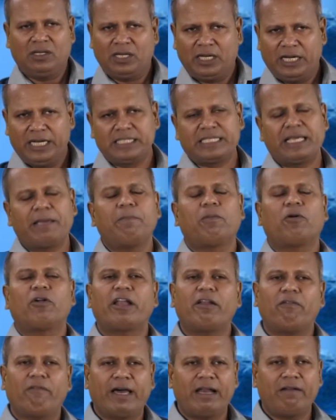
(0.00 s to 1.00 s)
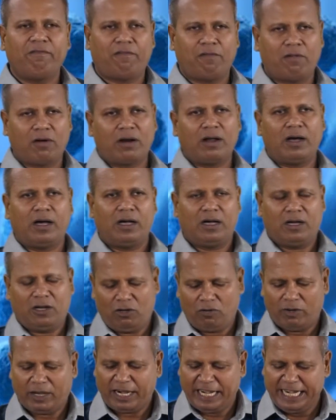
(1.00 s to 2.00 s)
It is an important one for
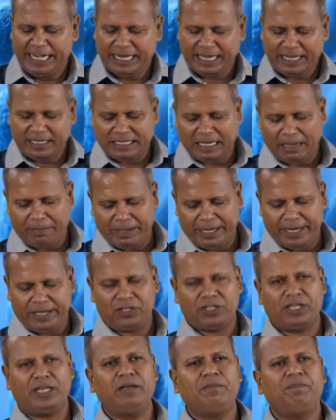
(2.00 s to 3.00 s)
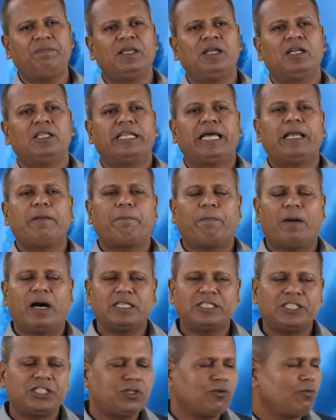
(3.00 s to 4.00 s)
our NEET examination. Then
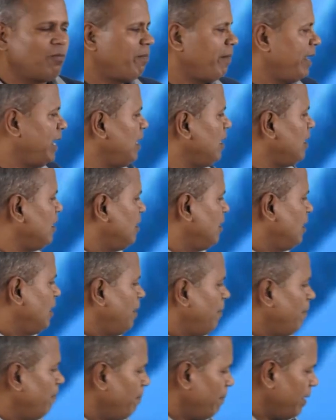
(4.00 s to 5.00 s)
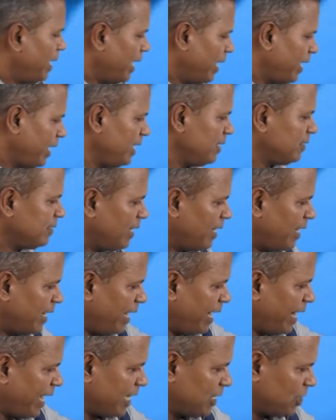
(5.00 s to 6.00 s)
positive male marries
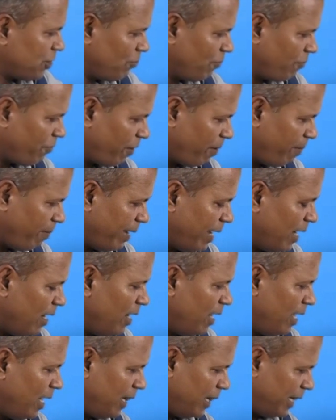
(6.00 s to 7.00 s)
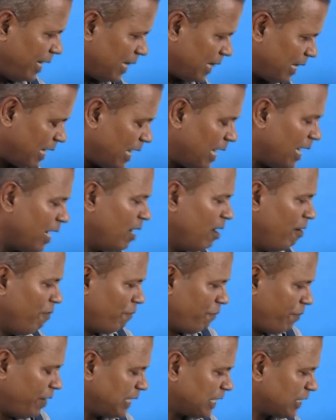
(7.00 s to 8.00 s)
negative female, then the
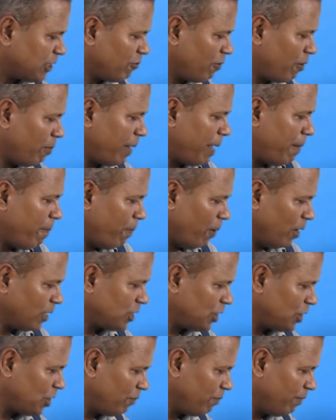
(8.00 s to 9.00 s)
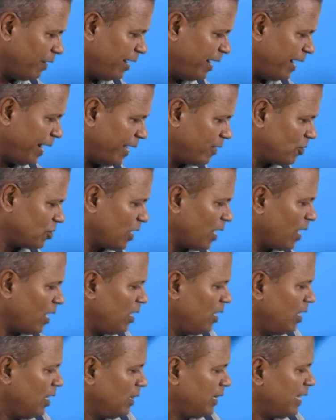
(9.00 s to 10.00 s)
fetus will be positive in nature,
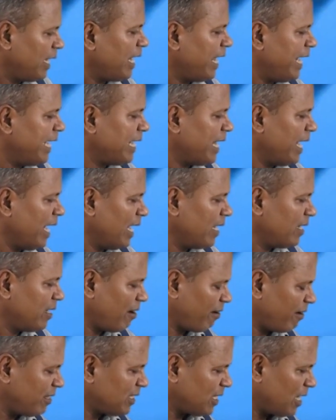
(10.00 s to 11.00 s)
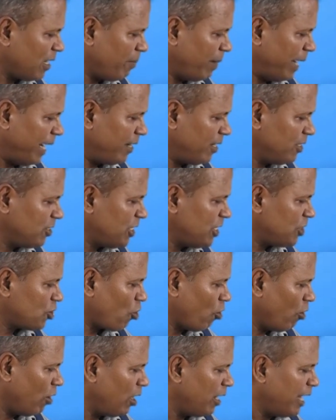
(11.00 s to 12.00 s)
then it at risk by a disease
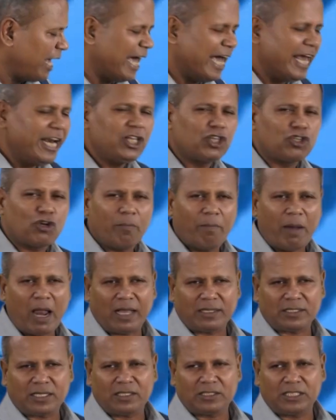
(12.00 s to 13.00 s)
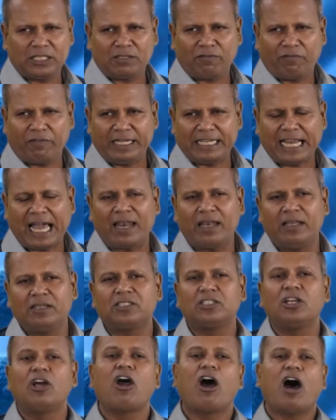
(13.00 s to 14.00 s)
called erythroblastosis
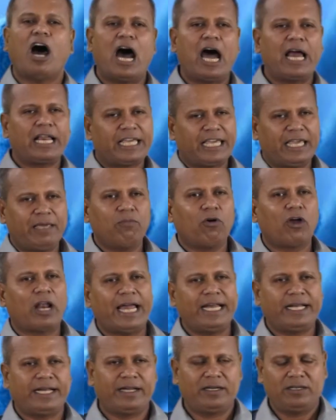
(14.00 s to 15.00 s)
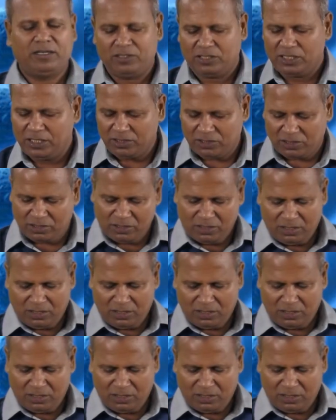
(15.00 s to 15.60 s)
fetalis or hemolytic disease.